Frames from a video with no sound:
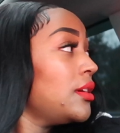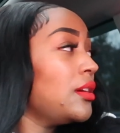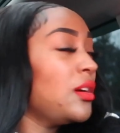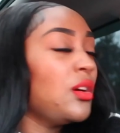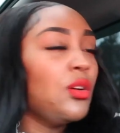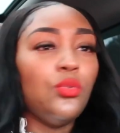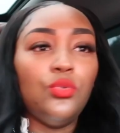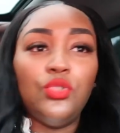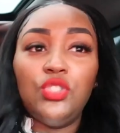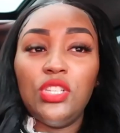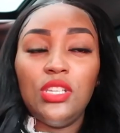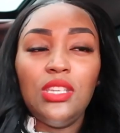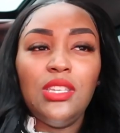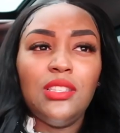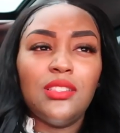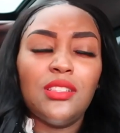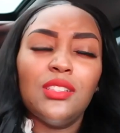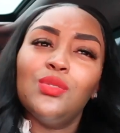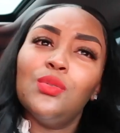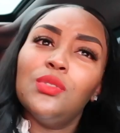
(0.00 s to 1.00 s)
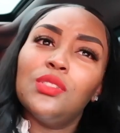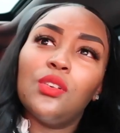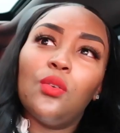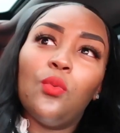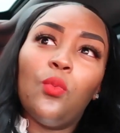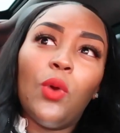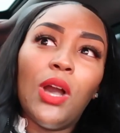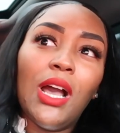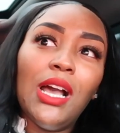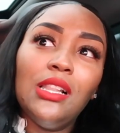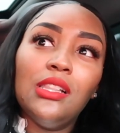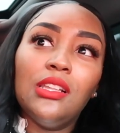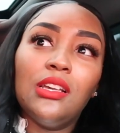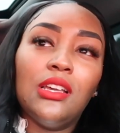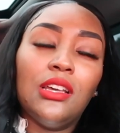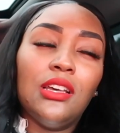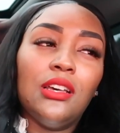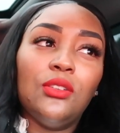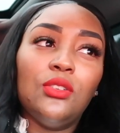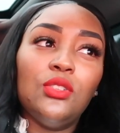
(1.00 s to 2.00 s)
Oh geez, this was a while
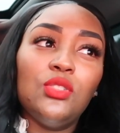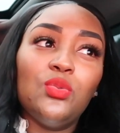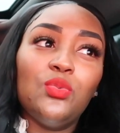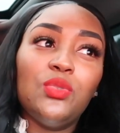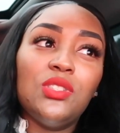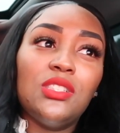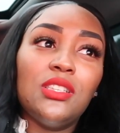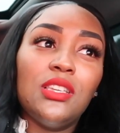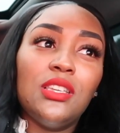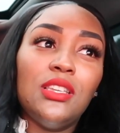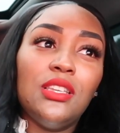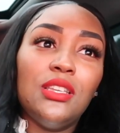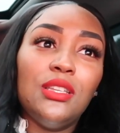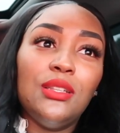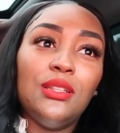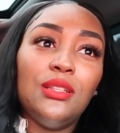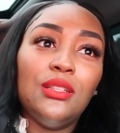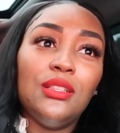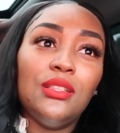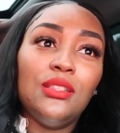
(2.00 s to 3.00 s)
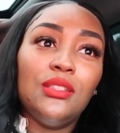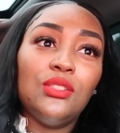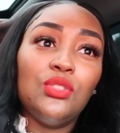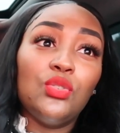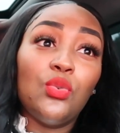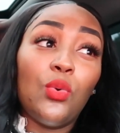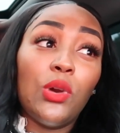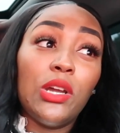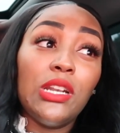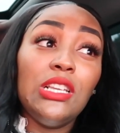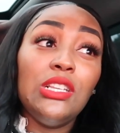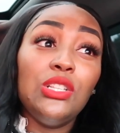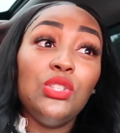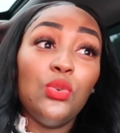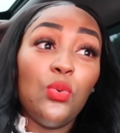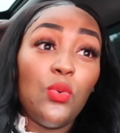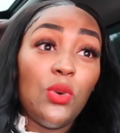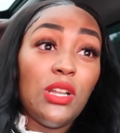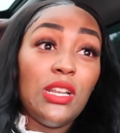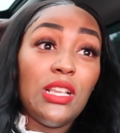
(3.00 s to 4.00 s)
ago. This was in
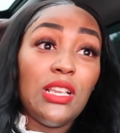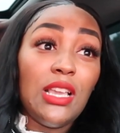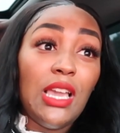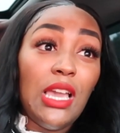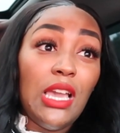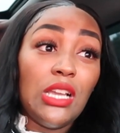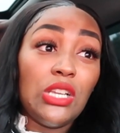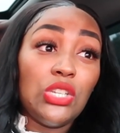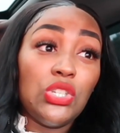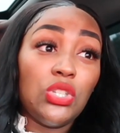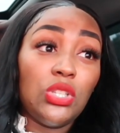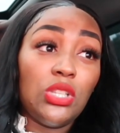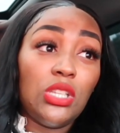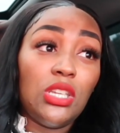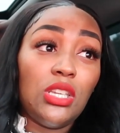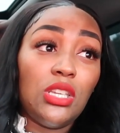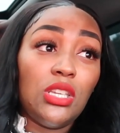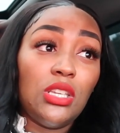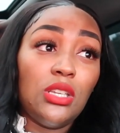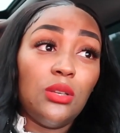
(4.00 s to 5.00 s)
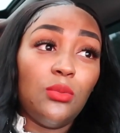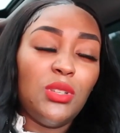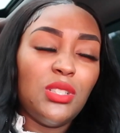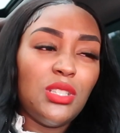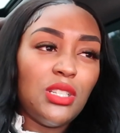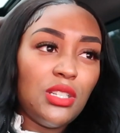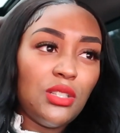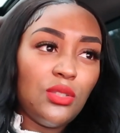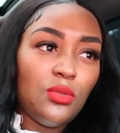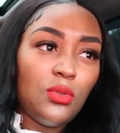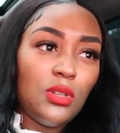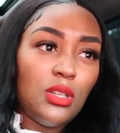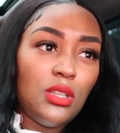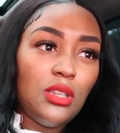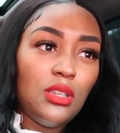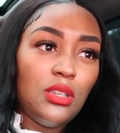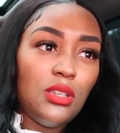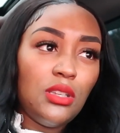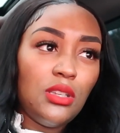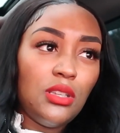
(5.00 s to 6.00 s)
2020 actually. Was it in
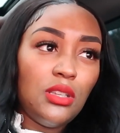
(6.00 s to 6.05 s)
20?